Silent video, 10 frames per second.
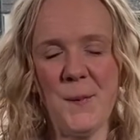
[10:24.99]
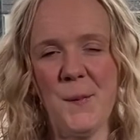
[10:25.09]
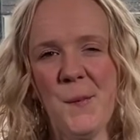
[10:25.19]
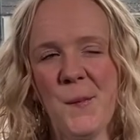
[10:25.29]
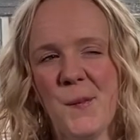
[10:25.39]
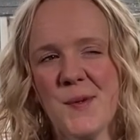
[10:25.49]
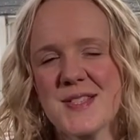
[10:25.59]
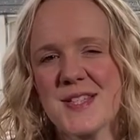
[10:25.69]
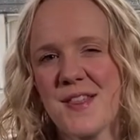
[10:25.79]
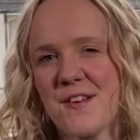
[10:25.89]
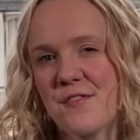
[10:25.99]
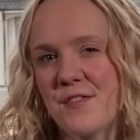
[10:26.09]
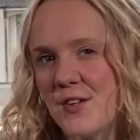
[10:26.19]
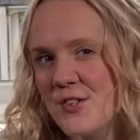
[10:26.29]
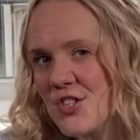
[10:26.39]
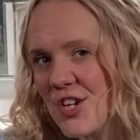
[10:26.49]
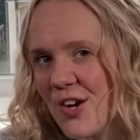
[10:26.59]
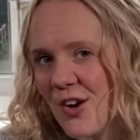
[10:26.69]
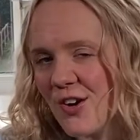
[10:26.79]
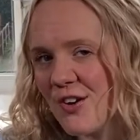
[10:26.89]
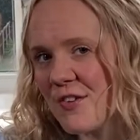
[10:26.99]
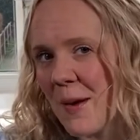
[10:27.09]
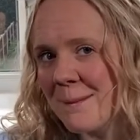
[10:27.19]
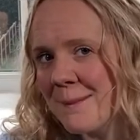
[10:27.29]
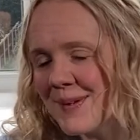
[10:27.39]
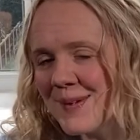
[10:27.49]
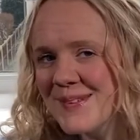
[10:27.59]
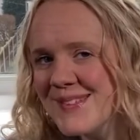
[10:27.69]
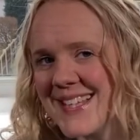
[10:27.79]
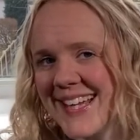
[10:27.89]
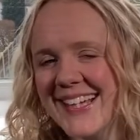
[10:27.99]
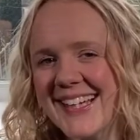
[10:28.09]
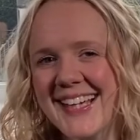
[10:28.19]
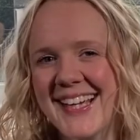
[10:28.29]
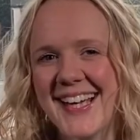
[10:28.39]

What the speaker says: Ooh, so the future of music.